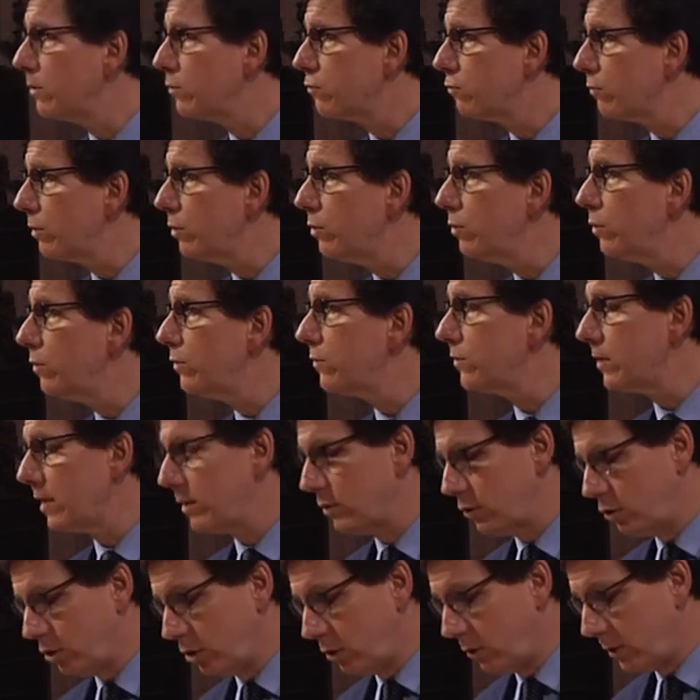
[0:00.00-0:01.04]
Druze
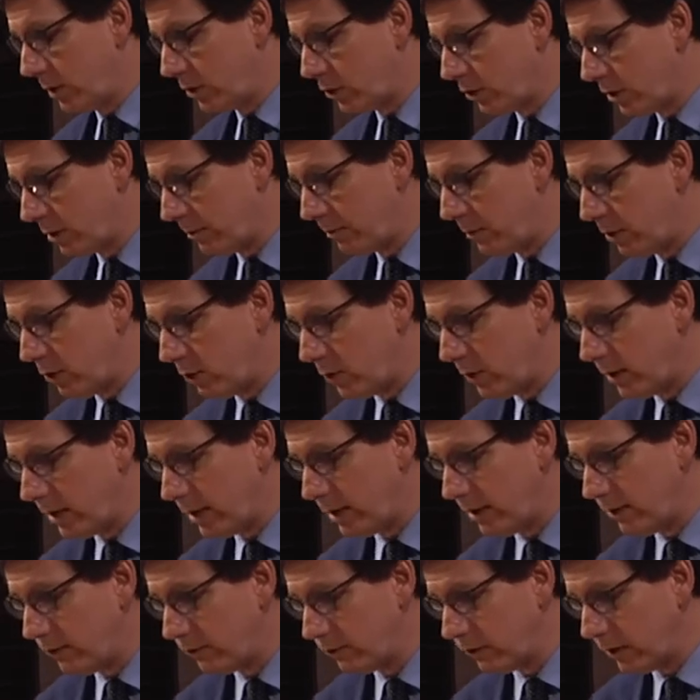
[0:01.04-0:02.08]
and Jewish
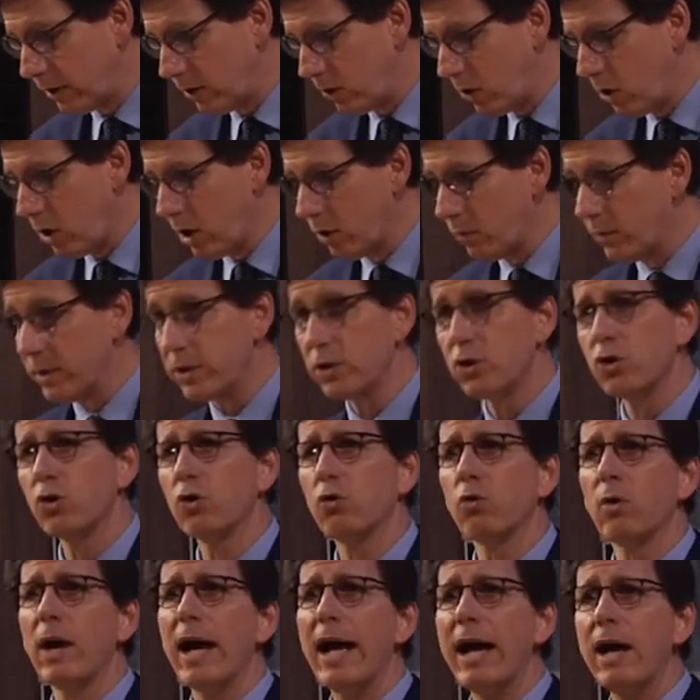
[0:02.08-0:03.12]
communities, along with
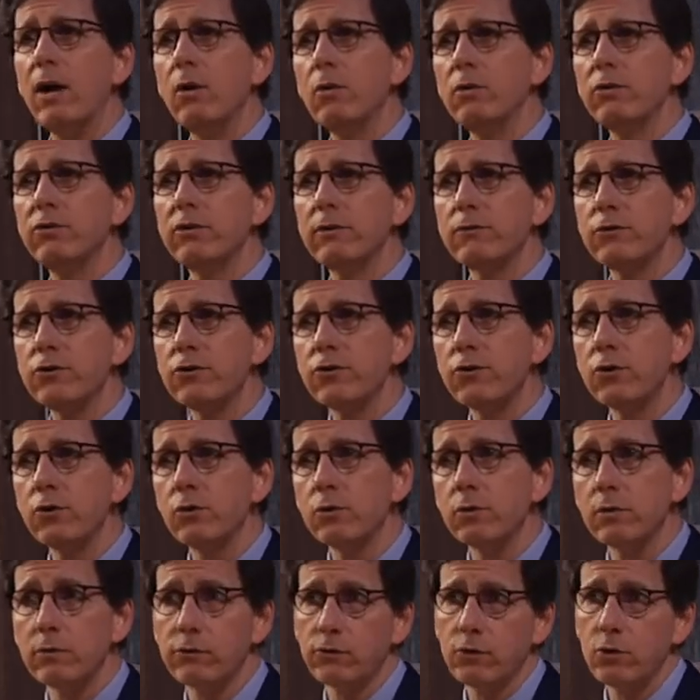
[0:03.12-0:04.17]
crowds of
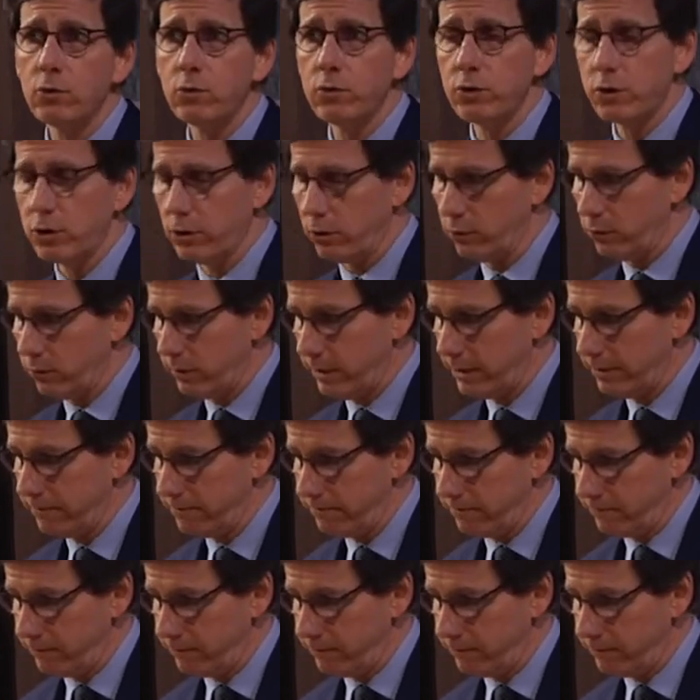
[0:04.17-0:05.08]
skilled schoolchildren.